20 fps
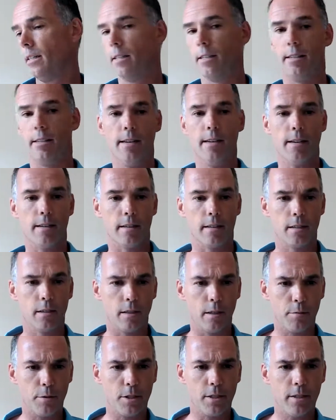Yeah,
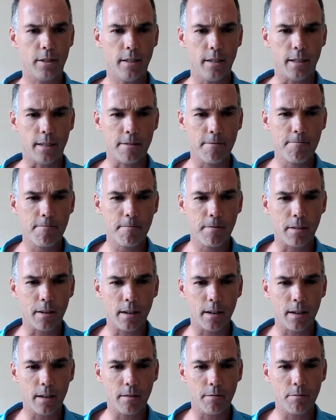let me see.
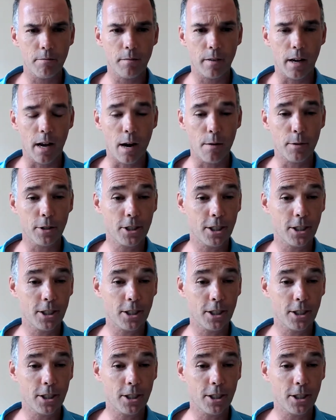How